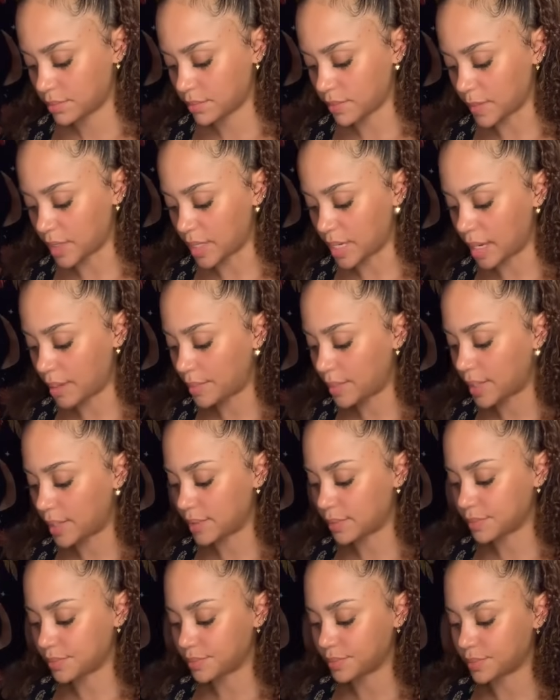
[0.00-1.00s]
Yeah,
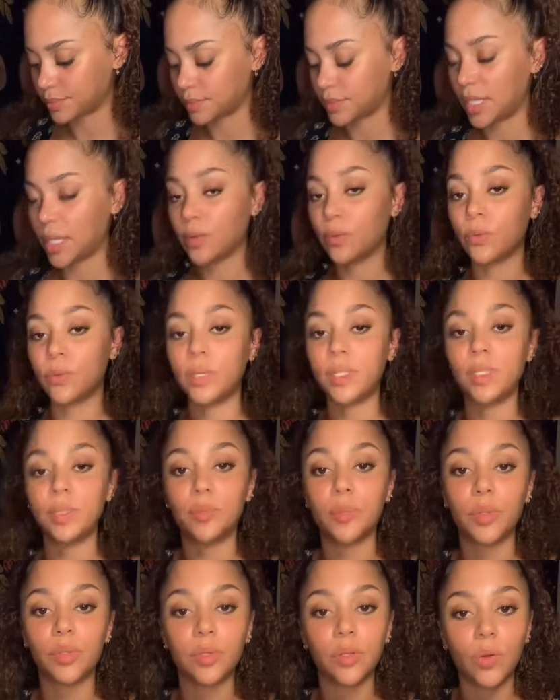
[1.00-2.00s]
man. They really
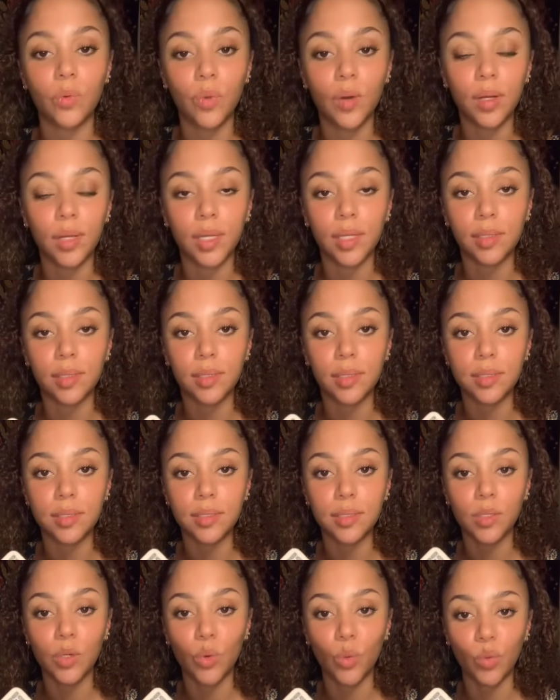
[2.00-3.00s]
put their work in this
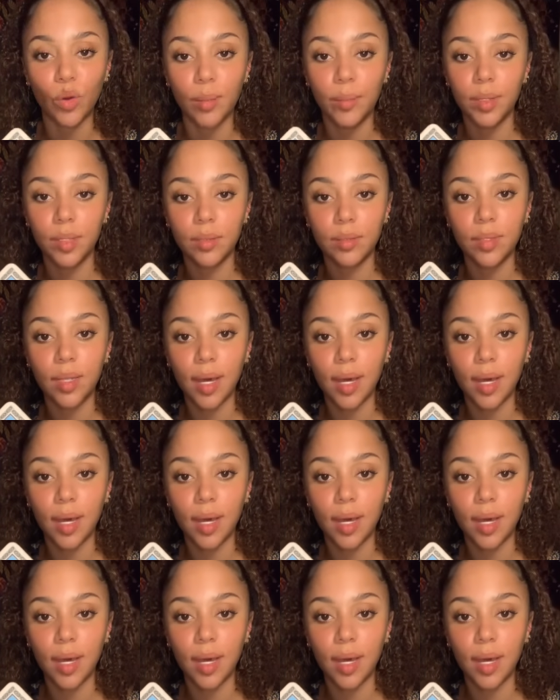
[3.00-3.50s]
criminal